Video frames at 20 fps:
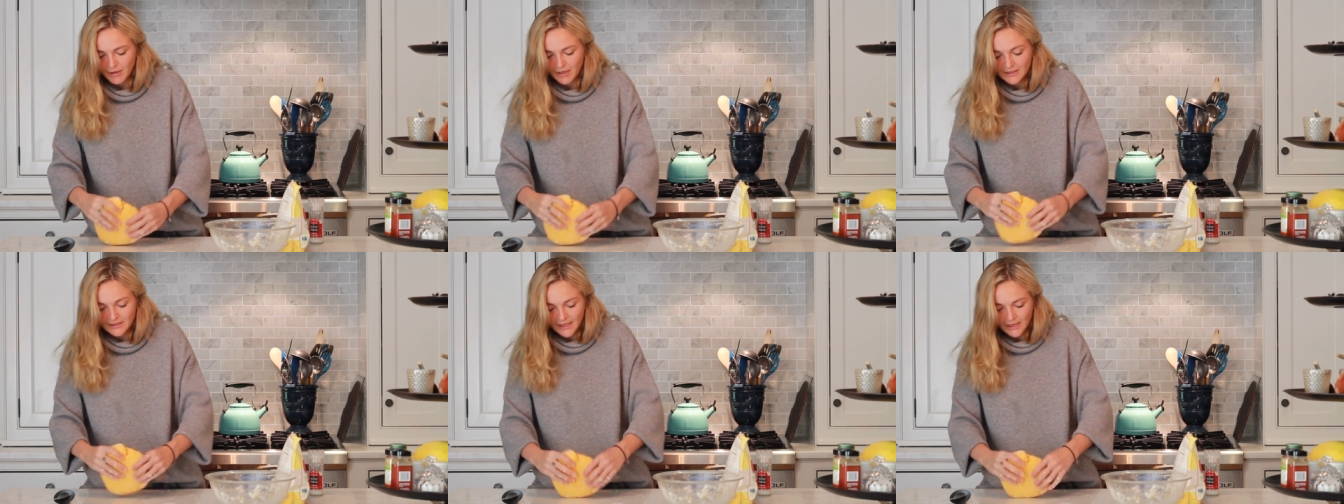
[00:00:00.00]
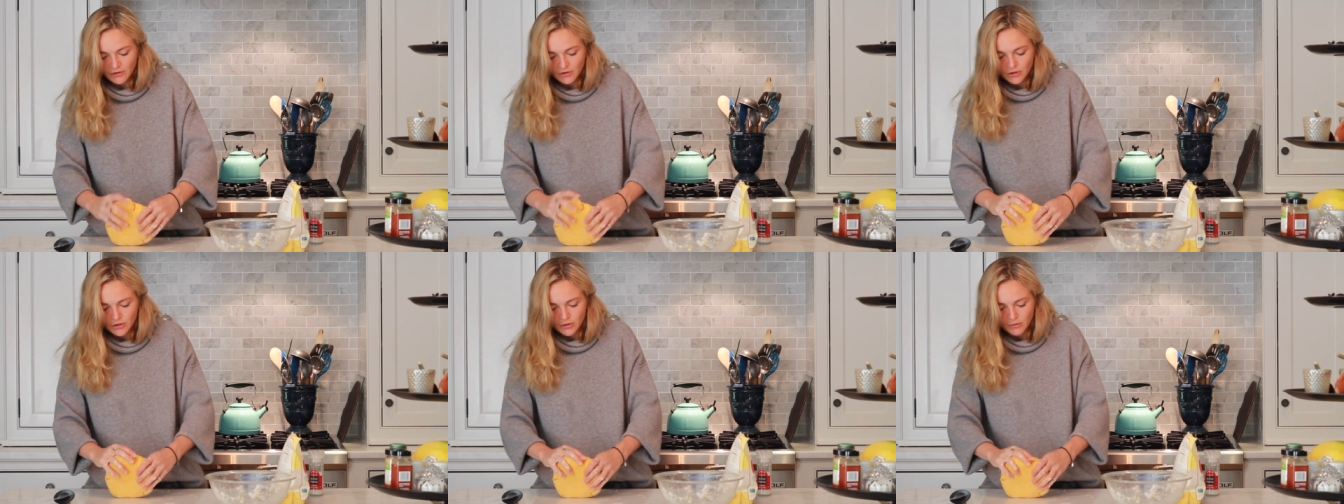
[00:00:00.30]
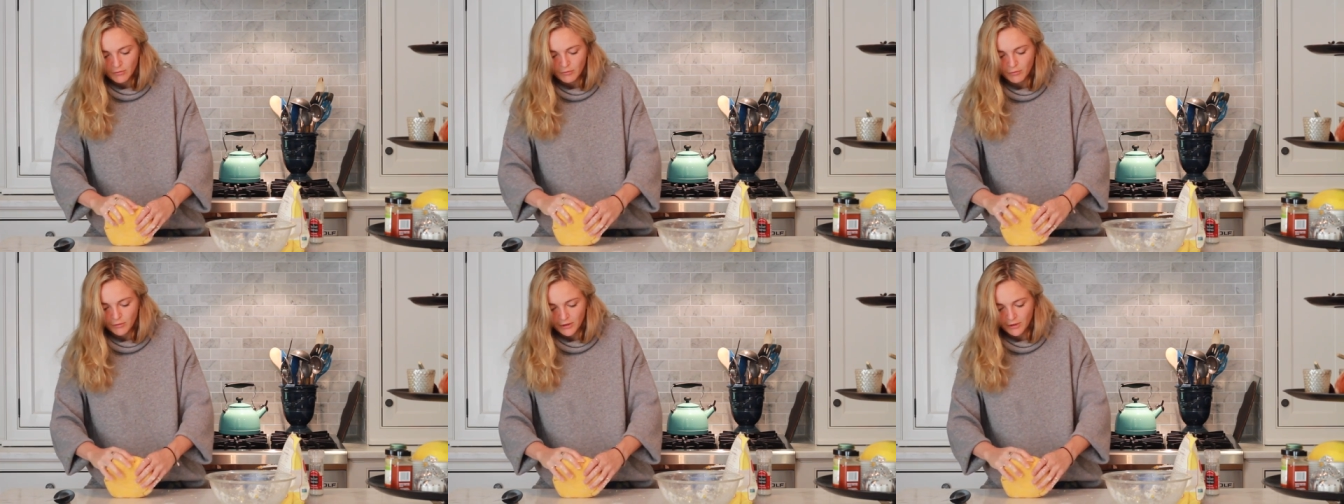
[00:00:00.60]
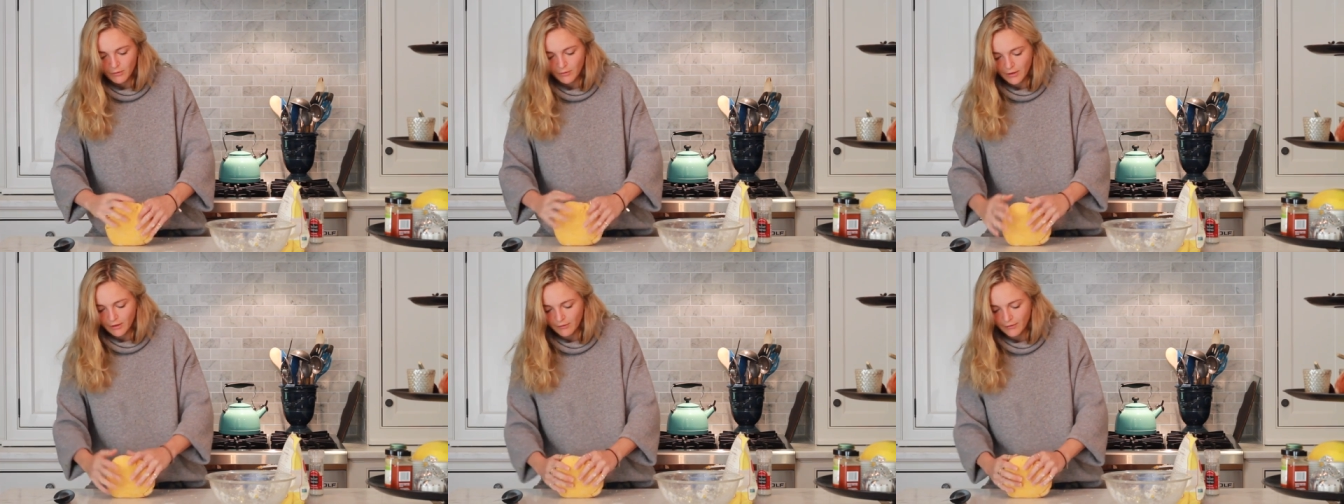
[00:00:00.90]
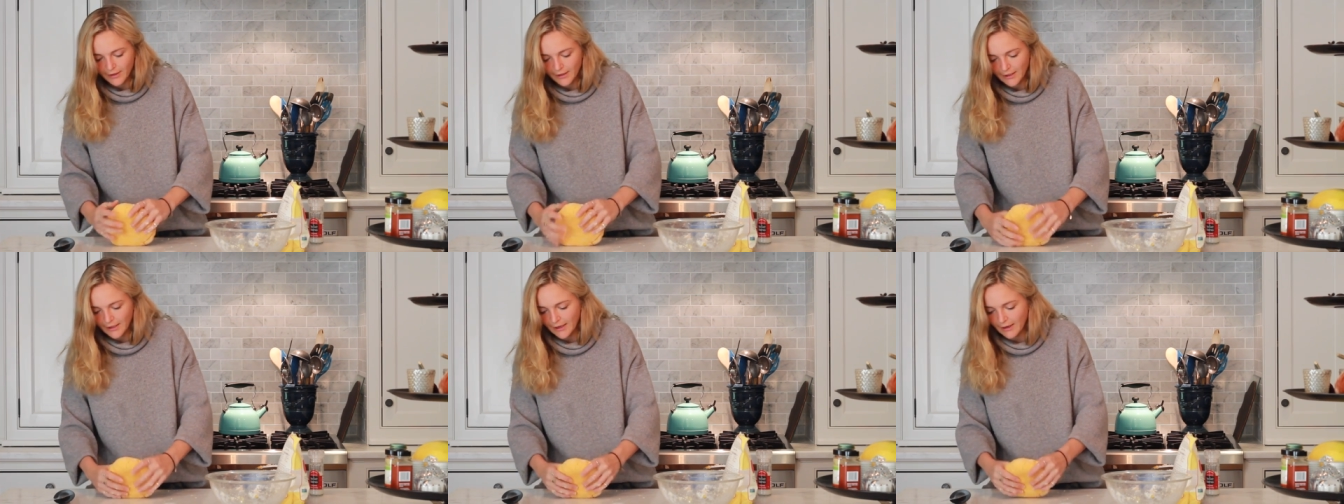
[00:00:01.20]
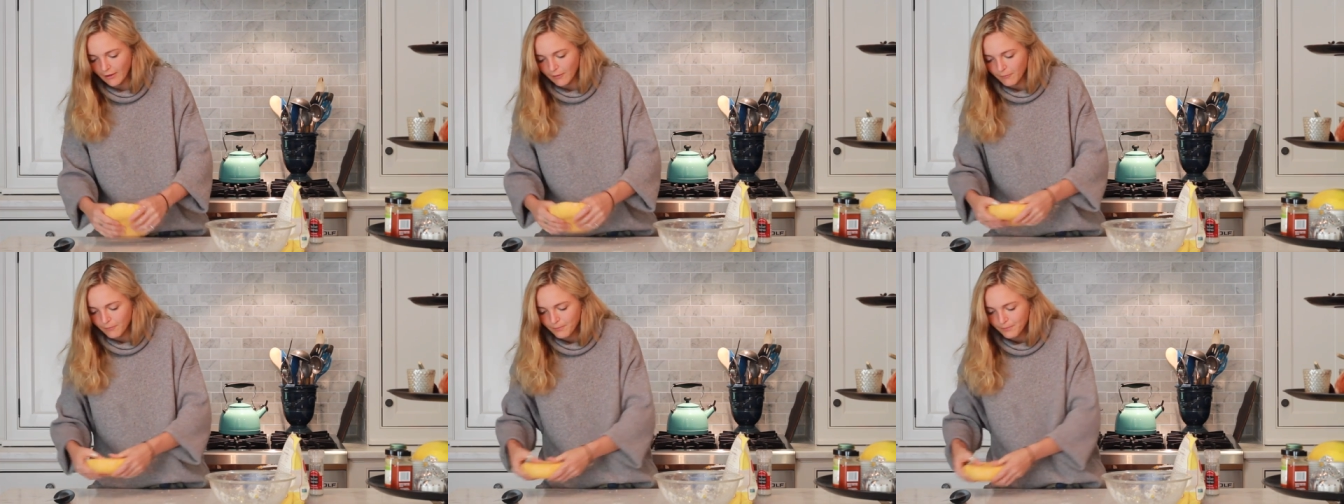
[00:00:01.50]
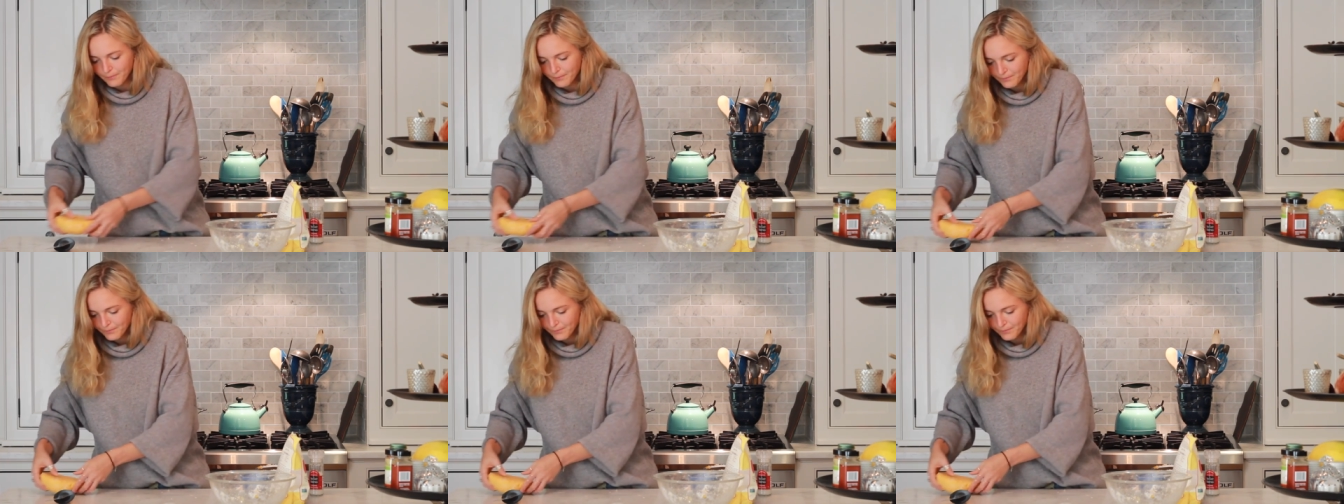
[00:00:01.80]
but it's actually doing pretty well right now.